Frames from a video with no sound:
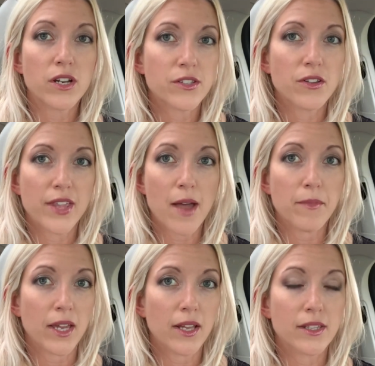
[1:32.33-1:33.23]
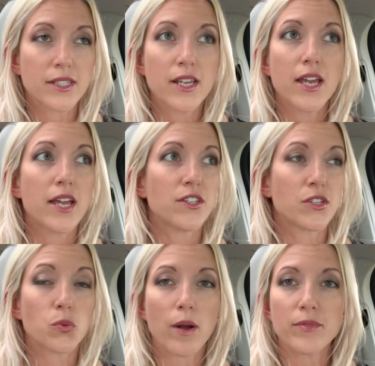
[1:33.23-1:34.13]
So that means
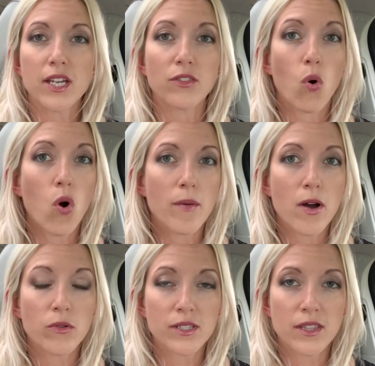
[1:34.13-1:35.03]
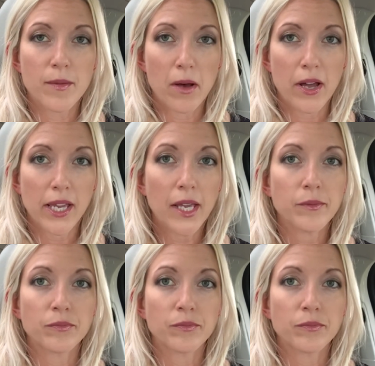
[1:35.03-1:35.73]
disrupting the hormones in the body.